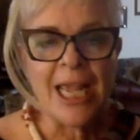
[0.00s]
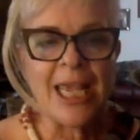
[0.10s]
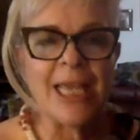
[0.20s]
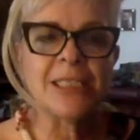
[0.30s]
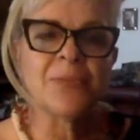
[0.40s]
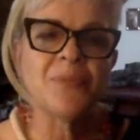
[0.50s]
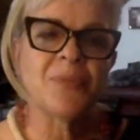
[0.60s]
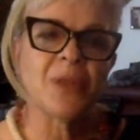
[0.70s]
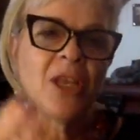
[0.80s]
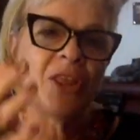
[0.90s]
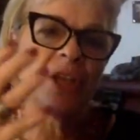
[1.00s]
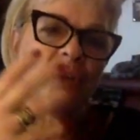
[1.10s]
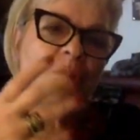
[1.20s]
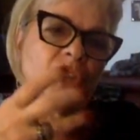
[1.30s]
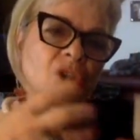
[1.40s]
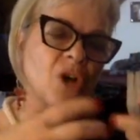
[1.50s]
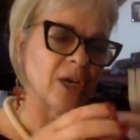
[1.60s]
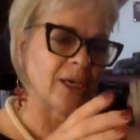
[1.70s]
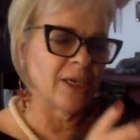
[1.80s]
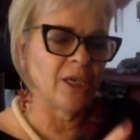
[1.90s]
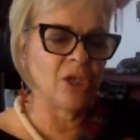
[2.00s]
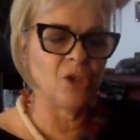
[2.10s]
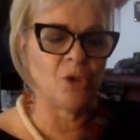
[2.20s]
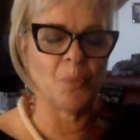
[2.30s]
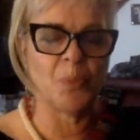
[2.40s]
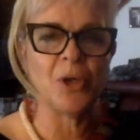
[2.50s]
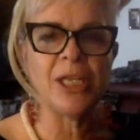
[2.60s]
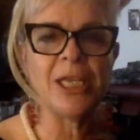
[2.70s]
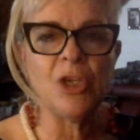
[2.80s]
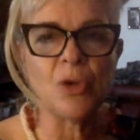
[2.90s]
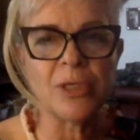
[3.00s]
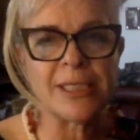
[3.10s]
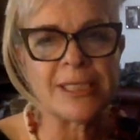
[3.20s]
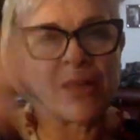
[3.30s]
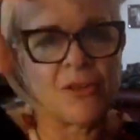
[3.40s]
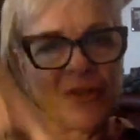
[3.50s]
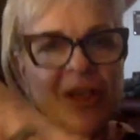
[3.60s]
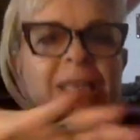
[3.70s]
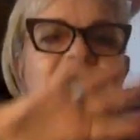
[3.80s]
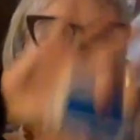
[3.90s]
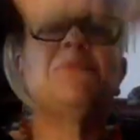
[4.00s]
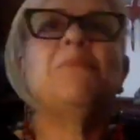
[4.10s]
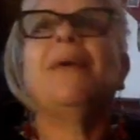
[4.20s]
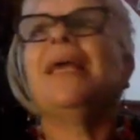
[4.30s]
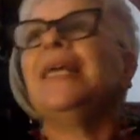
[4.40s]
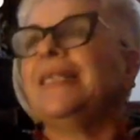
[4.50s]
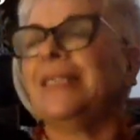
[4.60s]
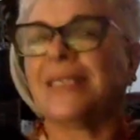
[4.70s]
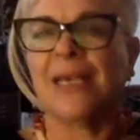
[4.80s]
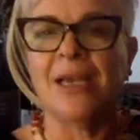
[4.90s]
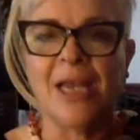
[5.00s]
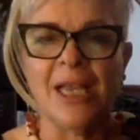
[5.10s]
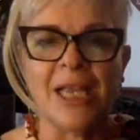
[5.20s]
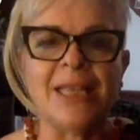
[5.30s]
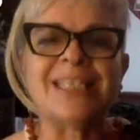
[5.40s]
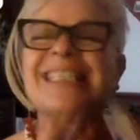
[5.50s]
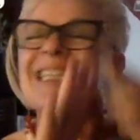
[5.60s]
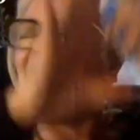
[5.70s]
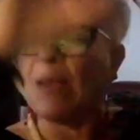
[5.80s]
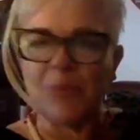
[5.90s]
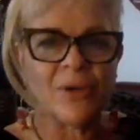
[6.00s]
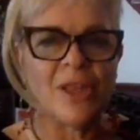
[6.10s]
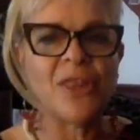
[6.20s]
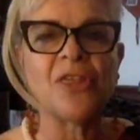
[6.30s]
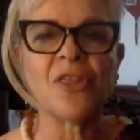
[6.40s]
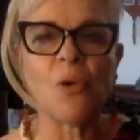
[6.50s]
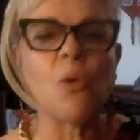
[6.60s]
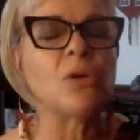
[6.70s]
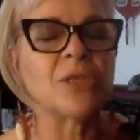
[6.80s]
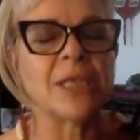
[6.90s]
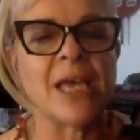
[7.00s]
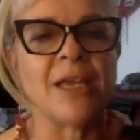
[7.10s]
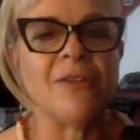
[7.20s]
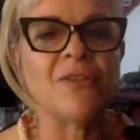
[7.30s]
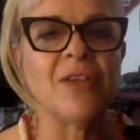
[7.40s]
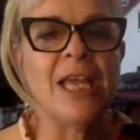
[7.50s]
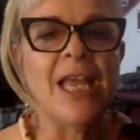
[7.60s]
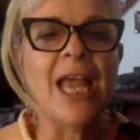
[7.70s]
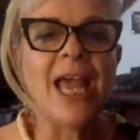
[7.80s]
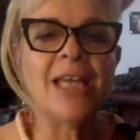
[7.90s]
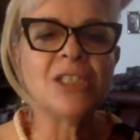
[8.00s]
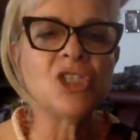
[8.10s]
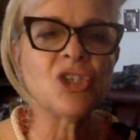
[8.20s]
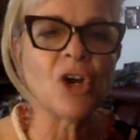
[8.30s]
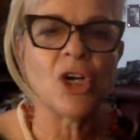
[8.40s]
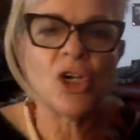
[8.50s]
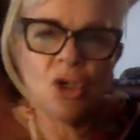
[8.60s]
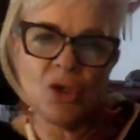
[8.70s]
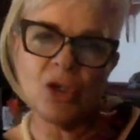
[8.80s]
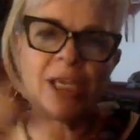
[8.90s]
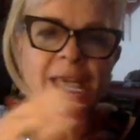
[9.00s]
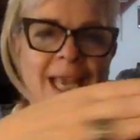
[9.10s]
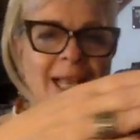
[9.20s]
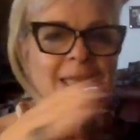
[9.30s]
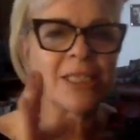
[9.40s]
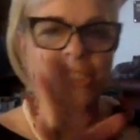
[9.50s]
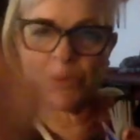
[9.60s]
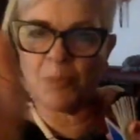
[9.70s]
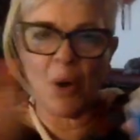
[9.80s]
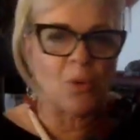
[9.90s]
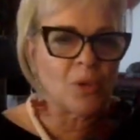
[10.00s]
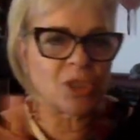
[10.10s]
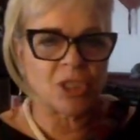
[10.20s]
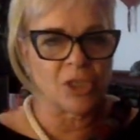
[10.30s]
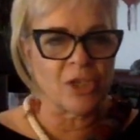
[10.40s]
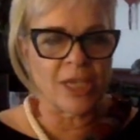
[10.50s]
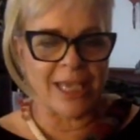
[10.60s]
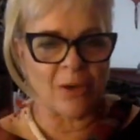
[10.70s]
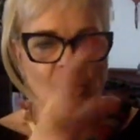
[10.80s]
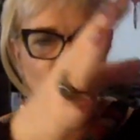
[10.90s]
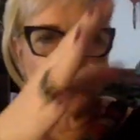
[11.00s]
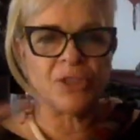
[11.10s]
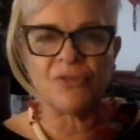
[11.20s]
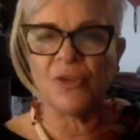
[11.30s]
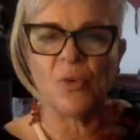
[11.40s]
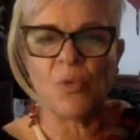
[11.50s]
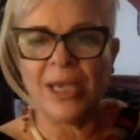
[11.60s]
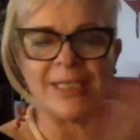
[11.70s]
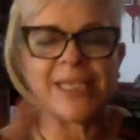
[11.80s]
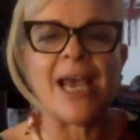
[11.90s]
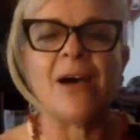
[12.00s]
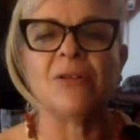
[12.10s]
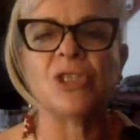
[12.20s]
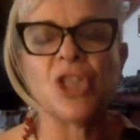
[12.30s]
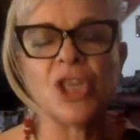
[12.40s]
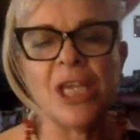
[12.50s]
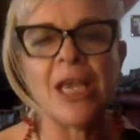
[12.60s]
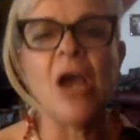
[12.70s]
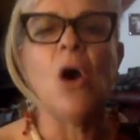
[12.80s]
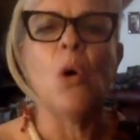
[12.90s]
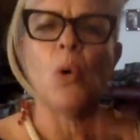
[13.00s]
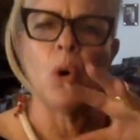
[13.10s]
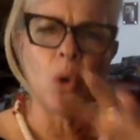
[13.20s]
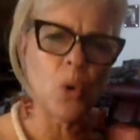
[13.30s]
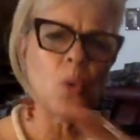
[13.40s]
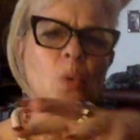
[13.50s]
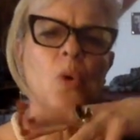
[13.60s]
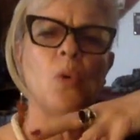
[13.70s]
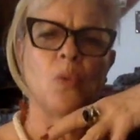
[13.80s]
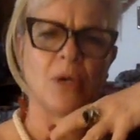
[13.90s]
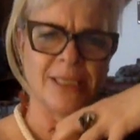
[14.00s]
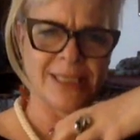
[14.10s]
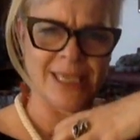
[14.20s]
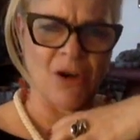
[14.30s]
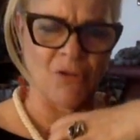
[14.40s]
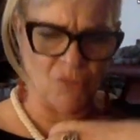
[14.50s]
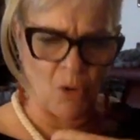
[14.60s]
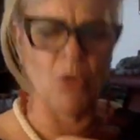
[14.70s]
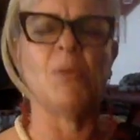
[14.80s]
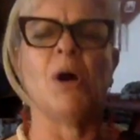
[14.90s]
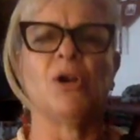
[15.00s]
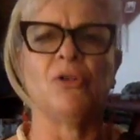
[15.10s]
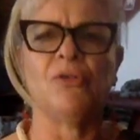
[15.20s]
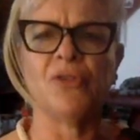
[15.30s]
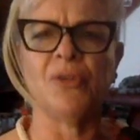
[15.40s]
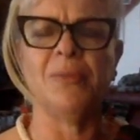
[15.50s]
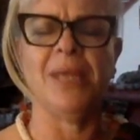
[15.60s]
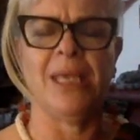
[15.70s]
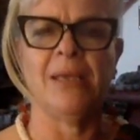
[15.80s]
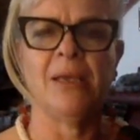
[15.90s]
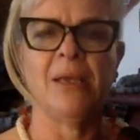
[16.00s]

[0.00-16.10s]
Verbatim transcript: And then you start, you know, putting yourself in this maze, in this labyrinth called life, and start looking at the spokes, looking at all different ways out to think, well, who was a role model for me?